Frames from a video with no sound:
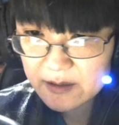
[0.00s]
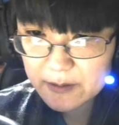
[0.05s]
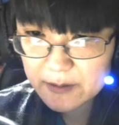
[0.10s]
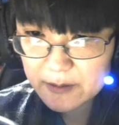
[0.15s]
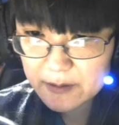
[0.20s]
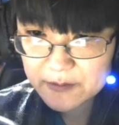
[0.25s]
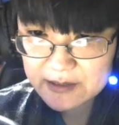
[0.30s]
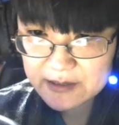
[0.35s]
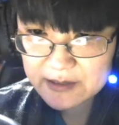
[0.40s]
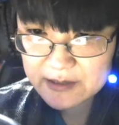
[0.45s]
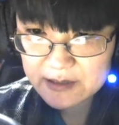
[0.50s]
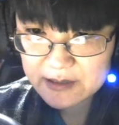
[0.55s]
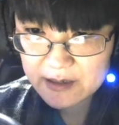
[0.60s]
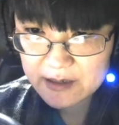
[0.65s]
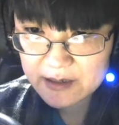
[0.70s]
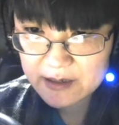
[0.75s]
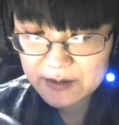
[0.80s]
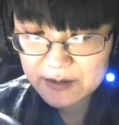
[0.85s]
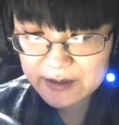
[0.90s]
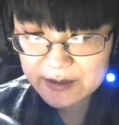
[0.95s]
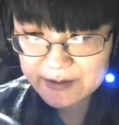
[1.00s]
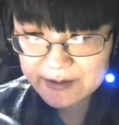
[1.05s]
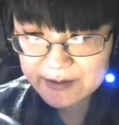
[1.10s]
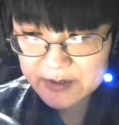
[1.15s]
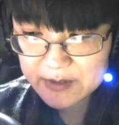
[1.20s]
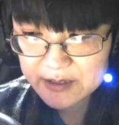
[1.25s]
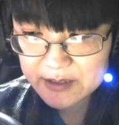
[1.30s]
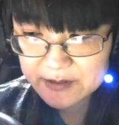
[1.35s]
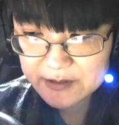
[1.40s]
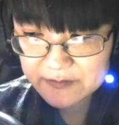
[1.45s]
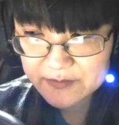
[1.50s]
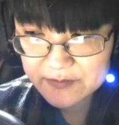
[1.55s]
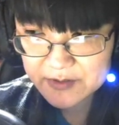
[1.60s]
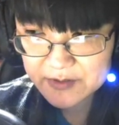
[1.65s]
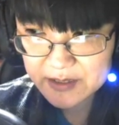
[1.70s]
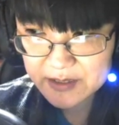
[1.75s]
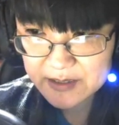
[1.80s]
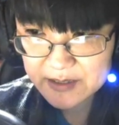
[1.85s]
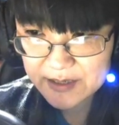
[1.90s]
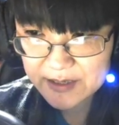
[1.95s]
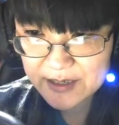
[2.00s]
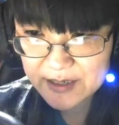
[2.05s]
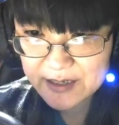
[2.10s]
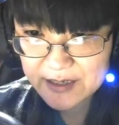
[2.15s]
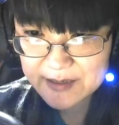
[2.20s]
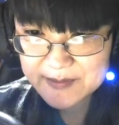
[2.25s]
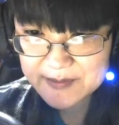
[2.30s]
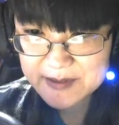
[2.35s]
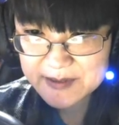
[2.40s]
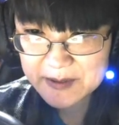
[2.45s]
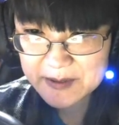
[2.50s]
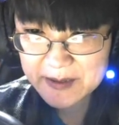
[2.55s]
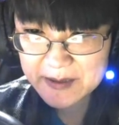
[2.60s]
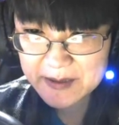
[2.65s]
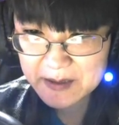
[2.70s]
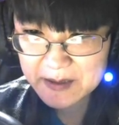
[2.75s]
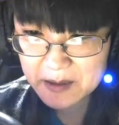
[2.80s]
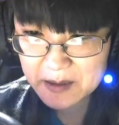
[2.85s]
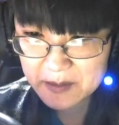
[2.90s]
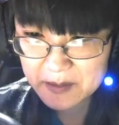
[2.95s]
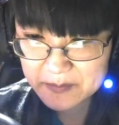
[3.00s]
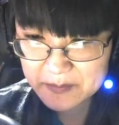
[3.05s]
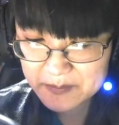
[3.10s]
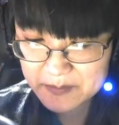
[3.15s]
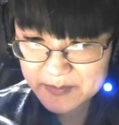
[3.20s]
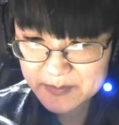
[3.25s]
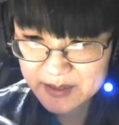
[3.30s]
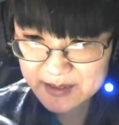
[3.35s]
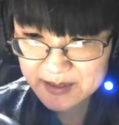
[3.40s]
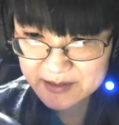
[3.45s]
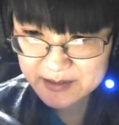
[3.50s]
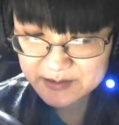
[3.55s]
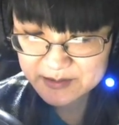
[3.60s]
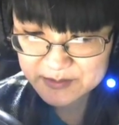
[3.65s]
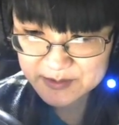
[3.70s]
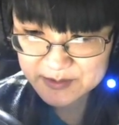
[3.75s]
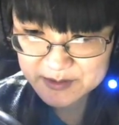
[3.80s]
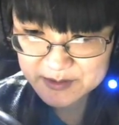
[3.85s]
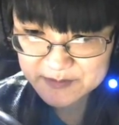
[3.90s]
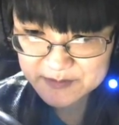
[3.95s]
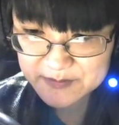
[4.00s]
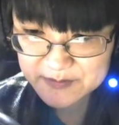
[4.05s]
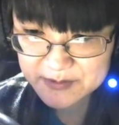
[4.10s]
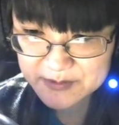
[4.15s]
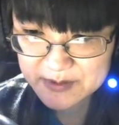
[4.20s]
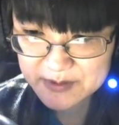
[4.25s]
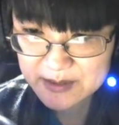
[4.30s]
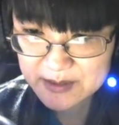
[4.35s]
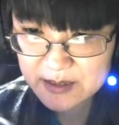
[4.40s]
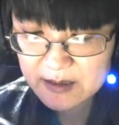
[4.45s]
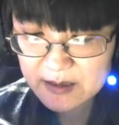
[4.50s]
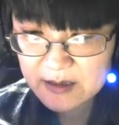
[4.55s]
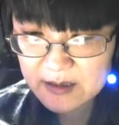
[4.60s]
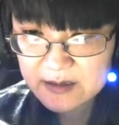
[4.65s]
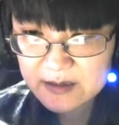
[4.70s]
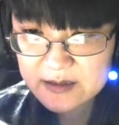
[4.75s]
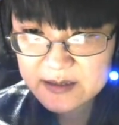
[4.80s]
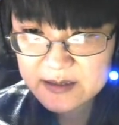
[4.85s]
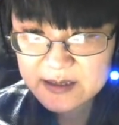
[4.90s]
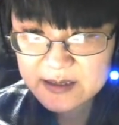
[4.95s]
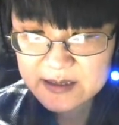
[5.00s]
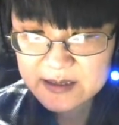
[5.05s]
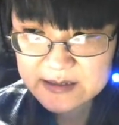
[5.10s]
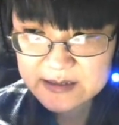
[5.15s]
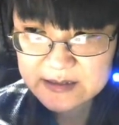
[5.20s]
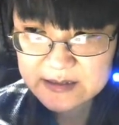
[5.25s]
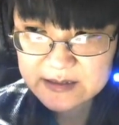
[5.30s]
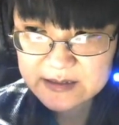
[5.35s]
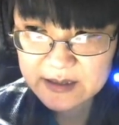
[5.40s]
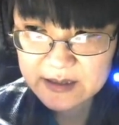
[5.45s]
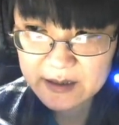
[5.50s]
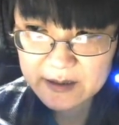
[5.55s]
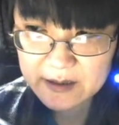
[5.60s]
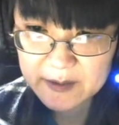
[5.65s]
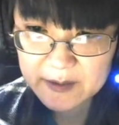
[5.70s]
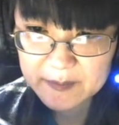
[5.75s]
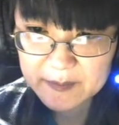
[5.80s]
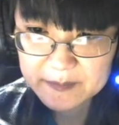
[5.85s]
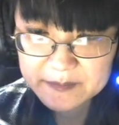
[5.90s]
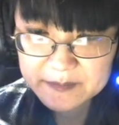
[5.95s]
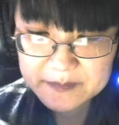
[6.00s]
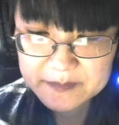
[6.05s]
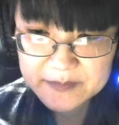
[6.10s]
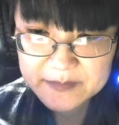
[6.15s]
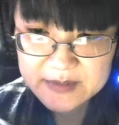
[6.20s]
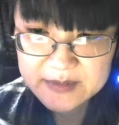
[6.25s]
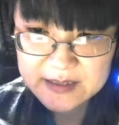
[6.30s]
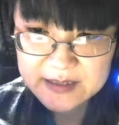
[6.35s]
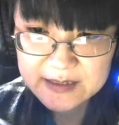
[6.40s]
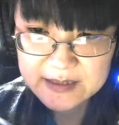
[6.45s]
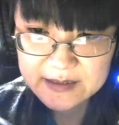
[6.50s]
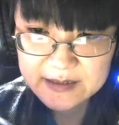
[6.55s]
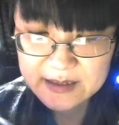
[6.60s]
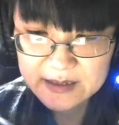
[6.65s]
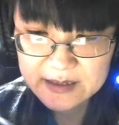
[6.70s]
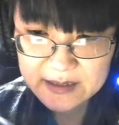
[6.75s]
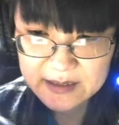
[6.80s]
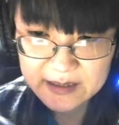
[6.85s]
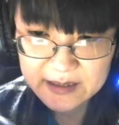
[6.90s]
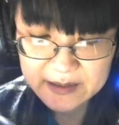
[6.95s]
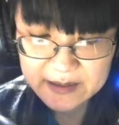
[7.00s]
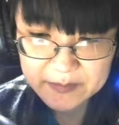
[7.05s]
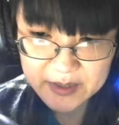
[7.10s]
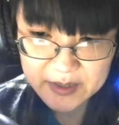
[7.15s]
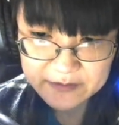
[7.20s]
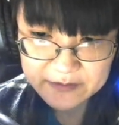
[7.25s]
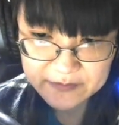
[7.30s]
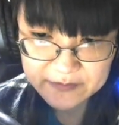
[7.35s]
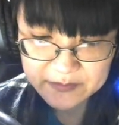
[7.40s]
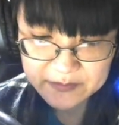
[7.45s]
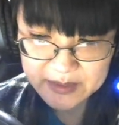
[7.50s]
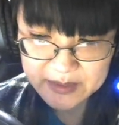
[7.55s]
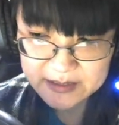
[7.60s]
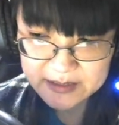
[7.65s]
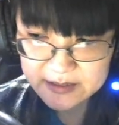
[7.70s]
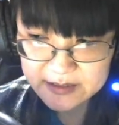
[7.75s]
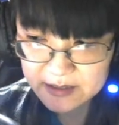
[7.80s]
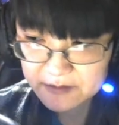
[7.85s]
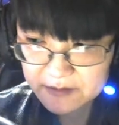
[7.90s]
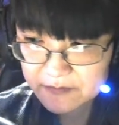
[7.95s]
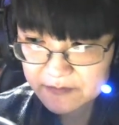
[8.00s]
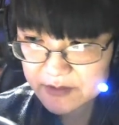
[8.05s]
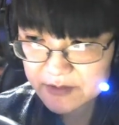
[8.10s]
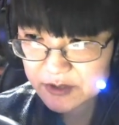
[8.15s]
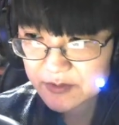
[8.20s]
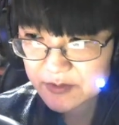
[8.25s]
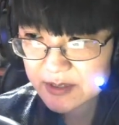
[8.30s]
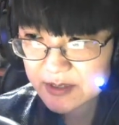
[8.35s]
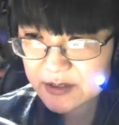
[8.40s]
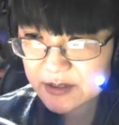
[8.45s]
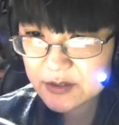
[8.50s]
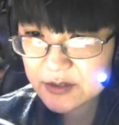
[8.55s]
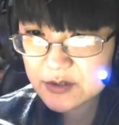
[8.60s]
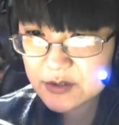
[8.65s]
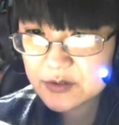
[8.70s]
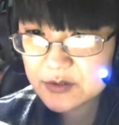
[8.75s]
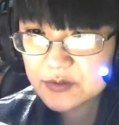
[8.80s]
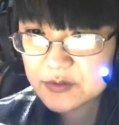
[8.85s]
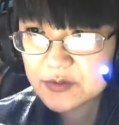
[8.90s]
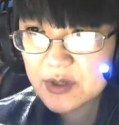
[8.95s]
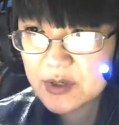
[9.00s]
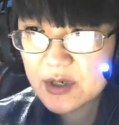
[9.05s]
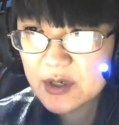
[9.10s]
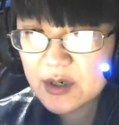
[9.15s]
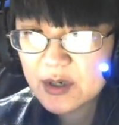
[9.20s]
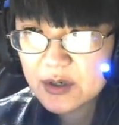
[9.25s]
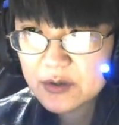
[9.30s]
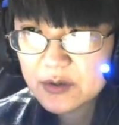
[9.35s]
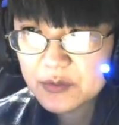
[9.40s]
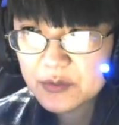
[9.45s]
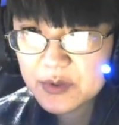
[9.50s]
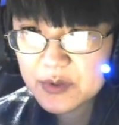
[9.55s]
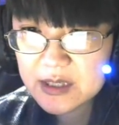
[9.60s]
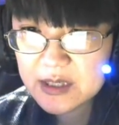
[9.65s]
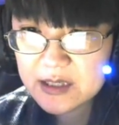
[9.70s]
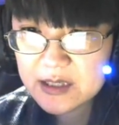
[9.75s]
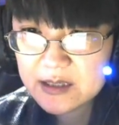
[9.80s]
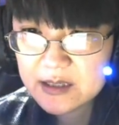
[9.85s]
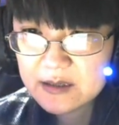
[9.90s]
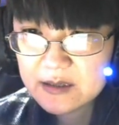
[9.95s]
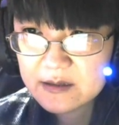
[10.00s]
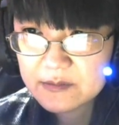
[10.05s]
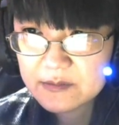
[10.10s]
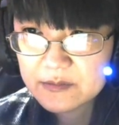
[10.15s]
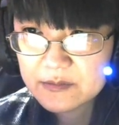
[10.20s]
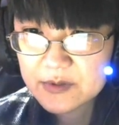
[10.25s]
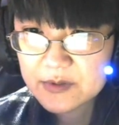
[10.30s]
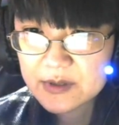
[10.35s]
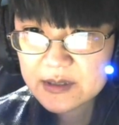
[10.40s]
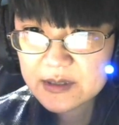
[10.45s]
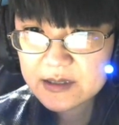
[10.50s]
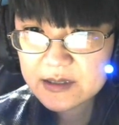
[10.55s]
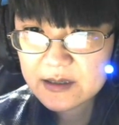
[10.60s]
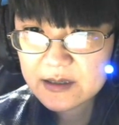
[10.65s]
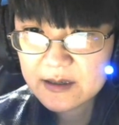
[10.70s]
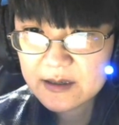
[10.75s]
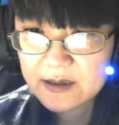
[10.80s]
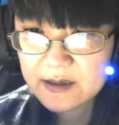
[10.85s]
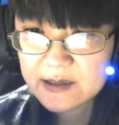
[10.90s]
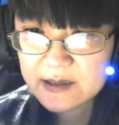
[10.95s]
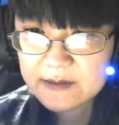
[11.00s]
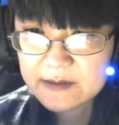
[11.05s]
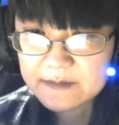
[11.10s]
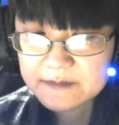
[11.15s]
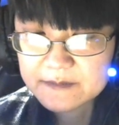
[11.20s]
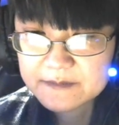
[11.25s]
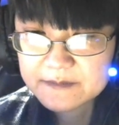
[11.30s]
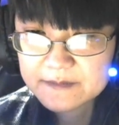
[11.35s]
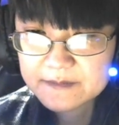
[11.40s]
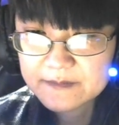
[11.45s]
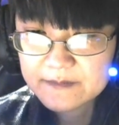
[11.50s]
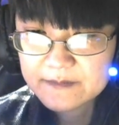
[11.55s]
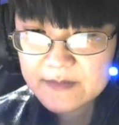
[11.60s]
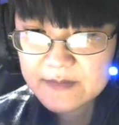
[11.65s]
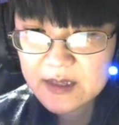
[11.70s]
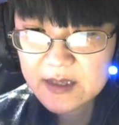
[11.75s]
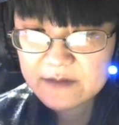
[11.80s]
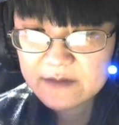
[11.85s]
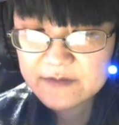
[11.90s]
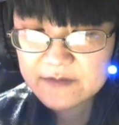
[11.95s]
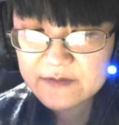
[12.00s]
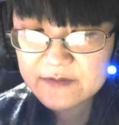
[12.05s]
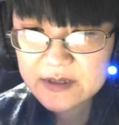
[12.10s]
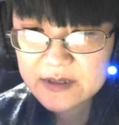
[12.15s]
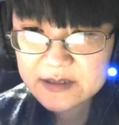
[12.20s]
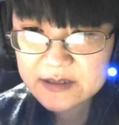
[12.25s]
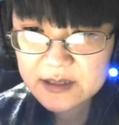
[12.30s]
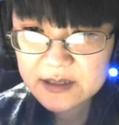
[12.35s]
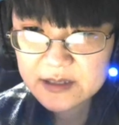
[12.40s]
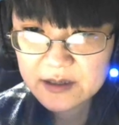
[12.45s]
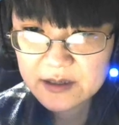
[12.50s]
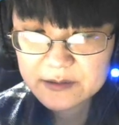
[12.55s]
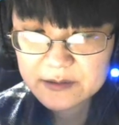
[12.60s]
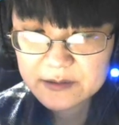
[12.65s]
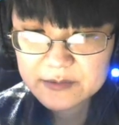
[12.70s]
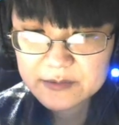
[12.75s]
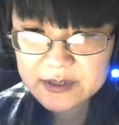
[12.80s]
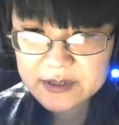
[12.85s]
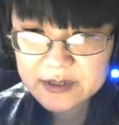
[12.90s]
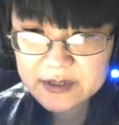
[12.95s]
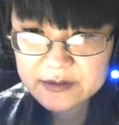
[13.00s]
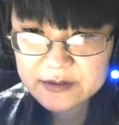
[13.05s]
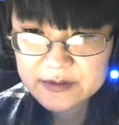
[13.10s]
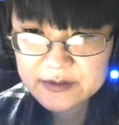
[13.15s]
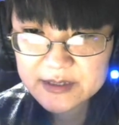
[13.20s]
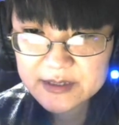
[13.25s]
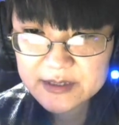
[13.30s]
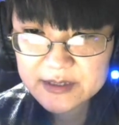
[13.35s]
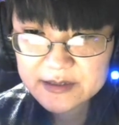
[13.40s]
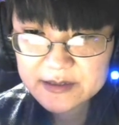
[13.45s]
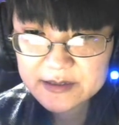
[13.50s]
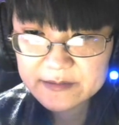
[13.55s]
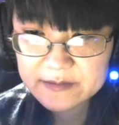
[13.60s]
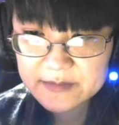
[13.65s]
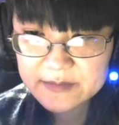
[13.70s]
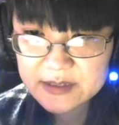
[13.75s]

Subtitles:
Right now, I'm kind of looking at my goals for the next deadline that I made for myself, which was to rework Villain's Heart with the new systems.